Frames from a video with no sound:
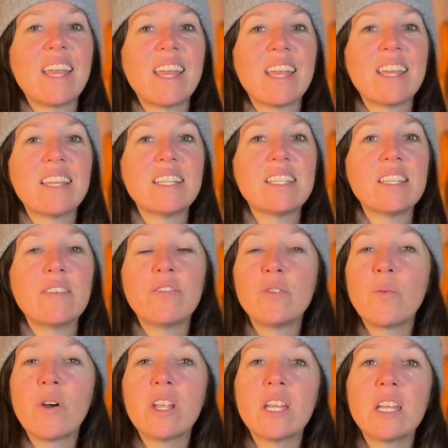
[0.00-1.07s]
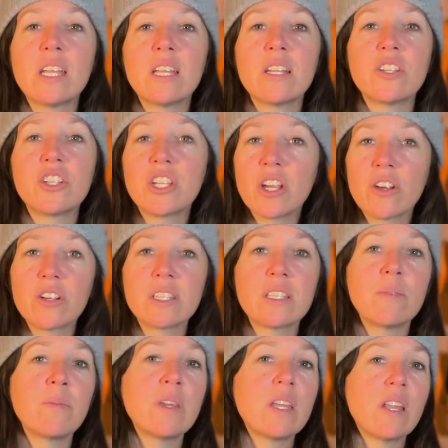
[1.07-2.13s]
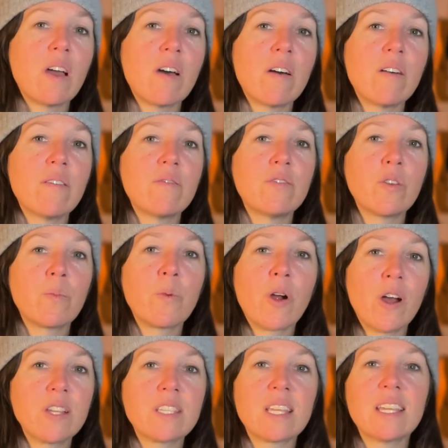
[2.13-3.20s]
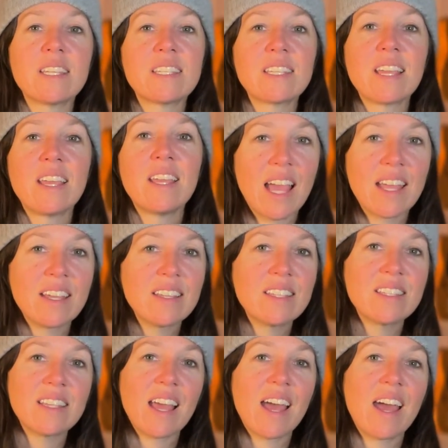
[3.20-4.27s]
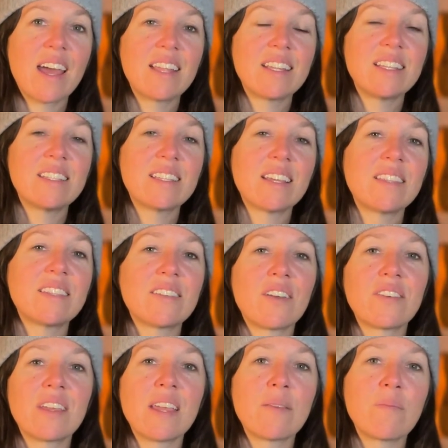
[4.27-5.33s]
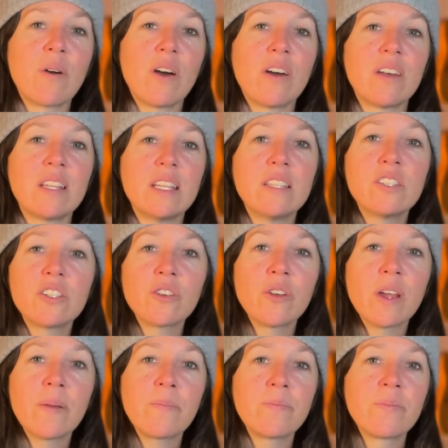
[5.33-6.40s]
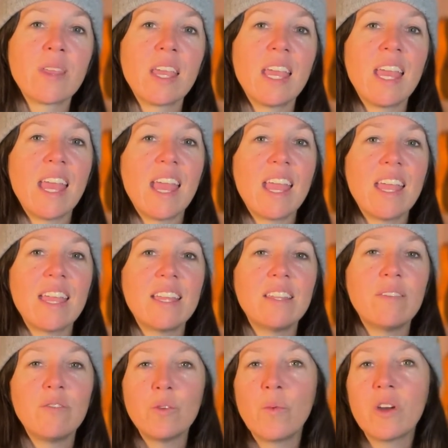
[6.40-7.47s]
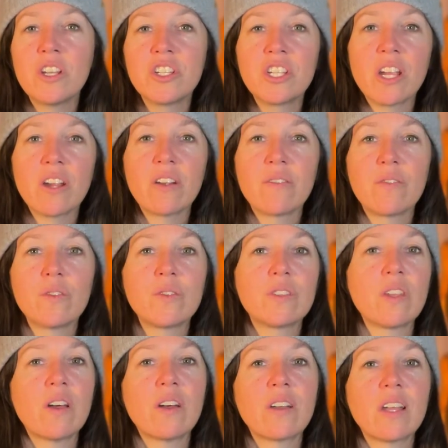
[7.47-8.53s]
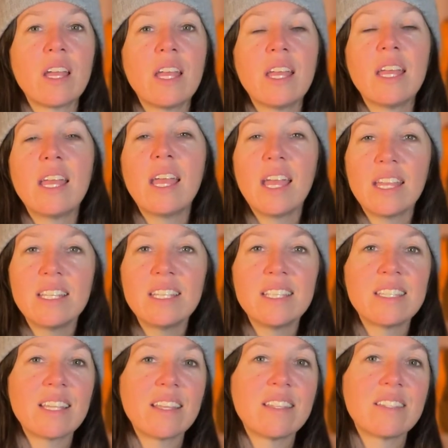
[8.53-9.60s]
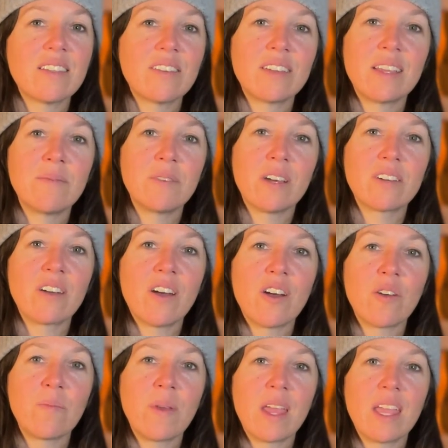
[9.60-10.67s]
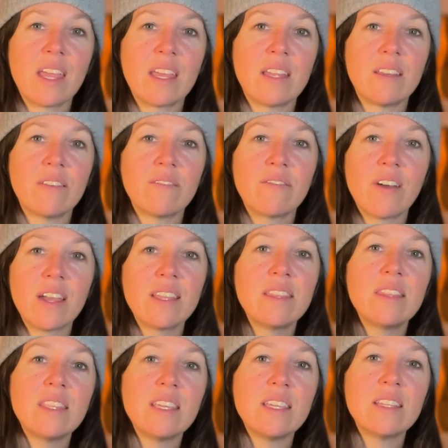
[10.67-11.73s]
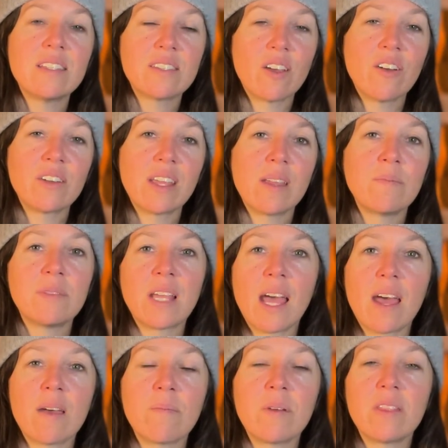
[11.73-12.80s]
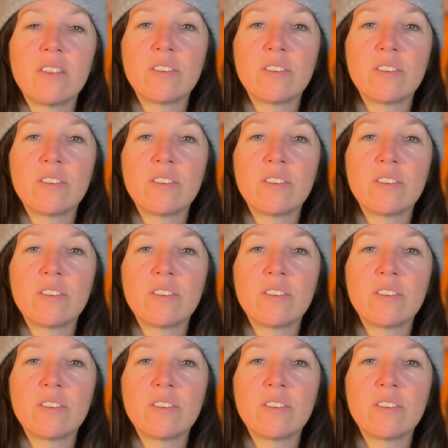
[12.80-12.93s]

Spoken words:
And if you want to share a snippet of your process, tag us at Inside the Song Game on Instagram. And if you want to share a full song, head to InsideTheSongGame.com and find the Song Game tab.